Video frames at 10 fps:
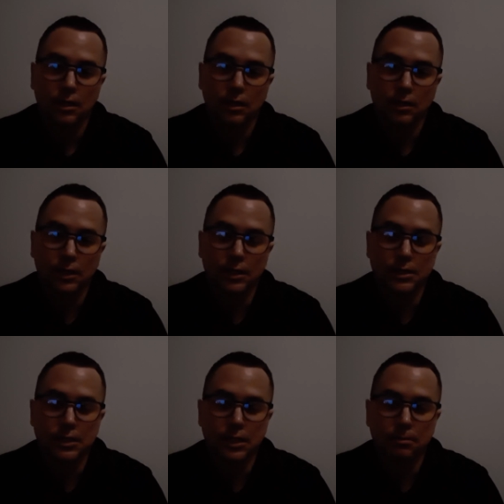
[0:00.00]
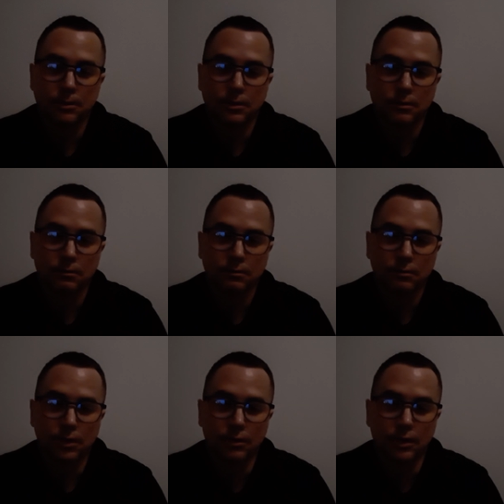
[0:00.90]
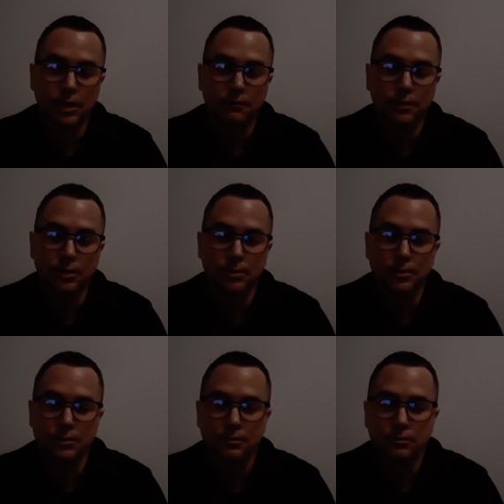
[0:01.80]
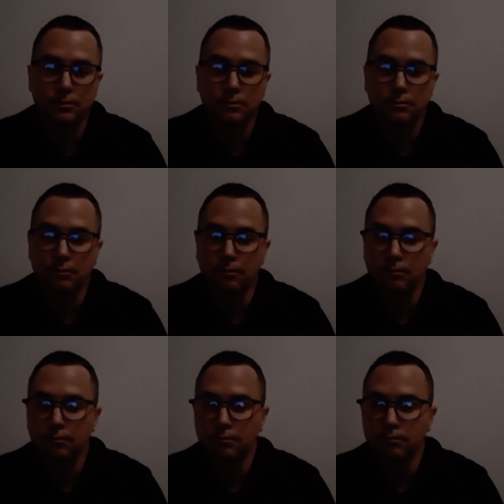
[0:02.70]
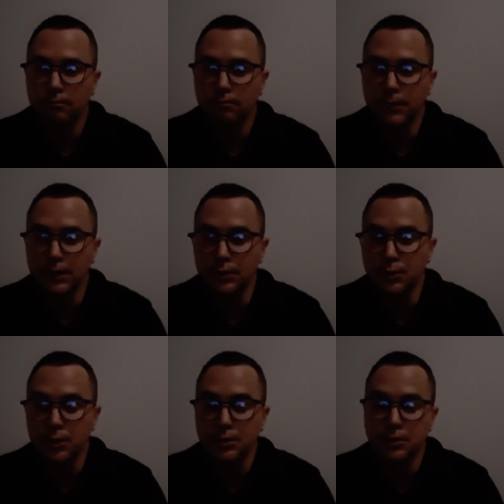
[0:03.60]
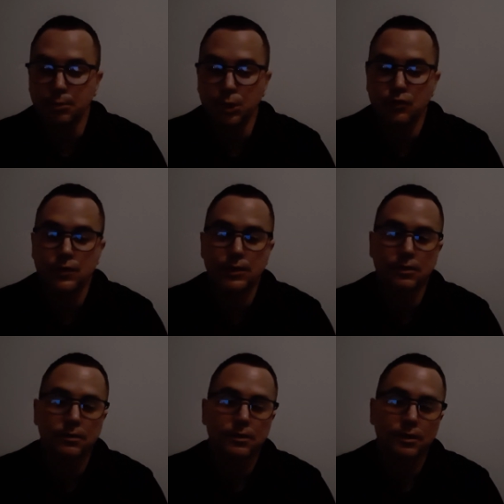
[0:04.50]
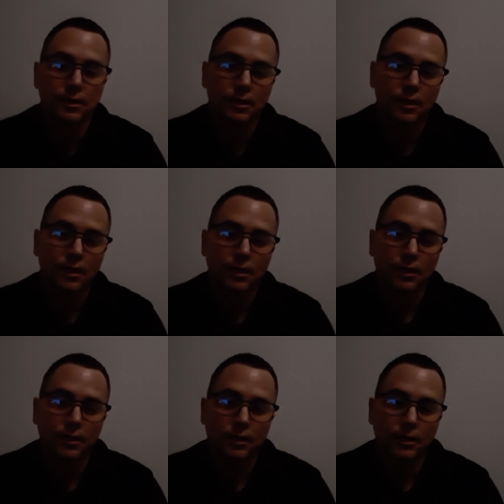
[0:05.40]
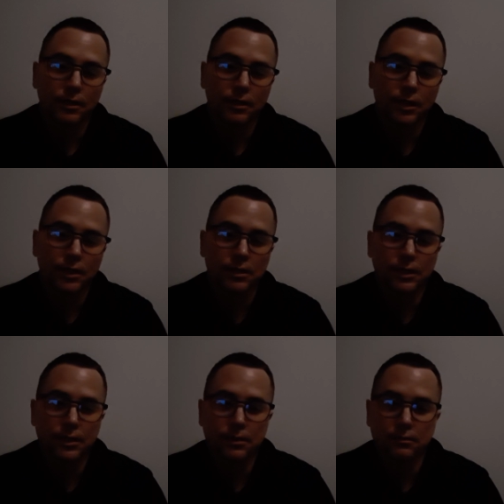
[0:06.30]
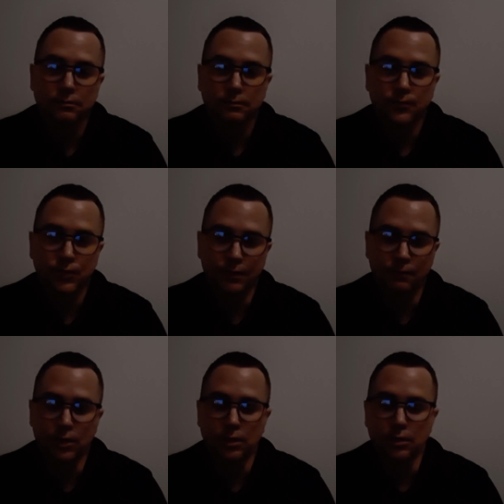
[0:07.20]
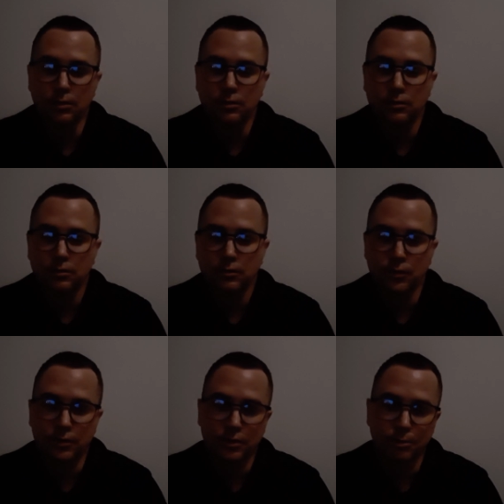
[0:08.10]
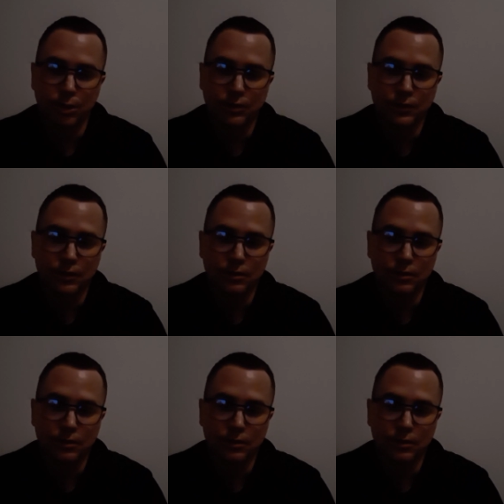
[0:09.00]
Click accept on iPhones that you trust the P C. Then click send videos, trust the P C.